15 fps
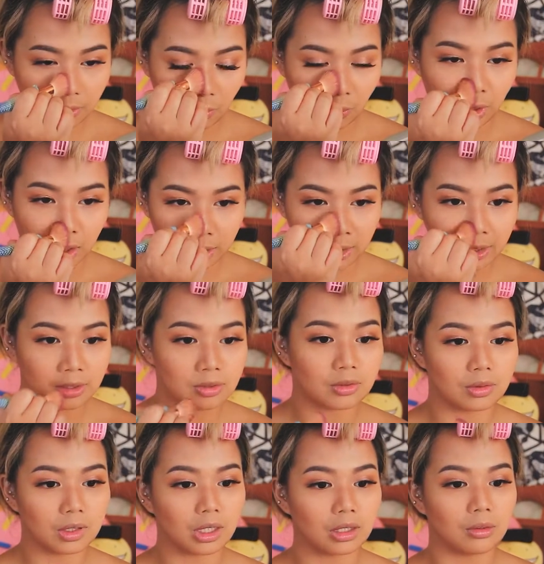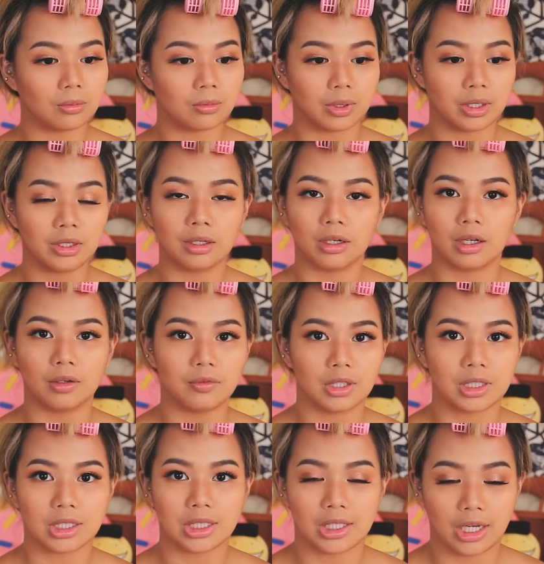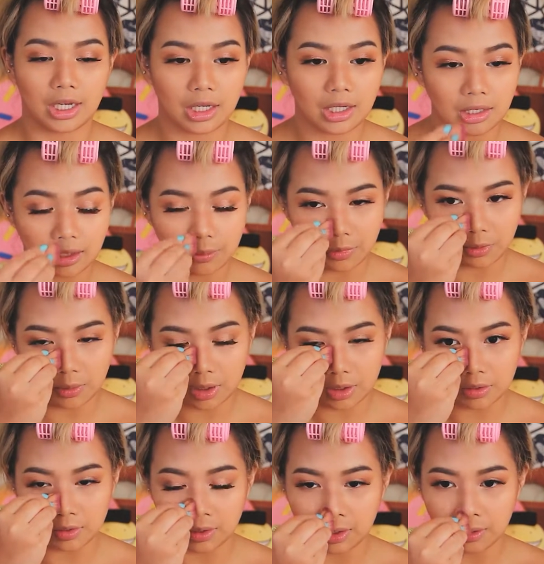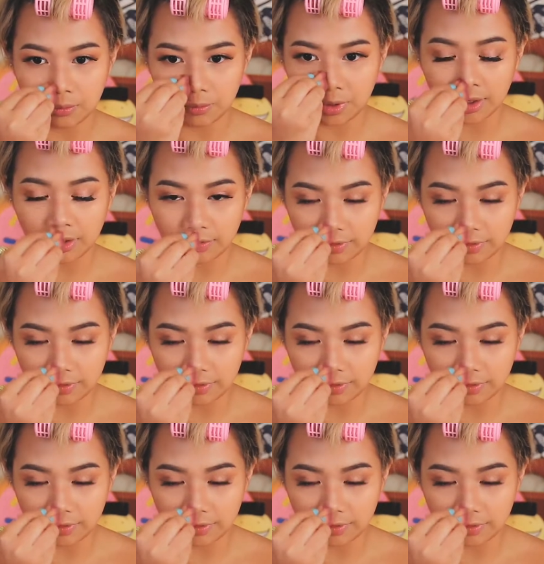wanting to get rid of this tan. I've been wanting to get rid of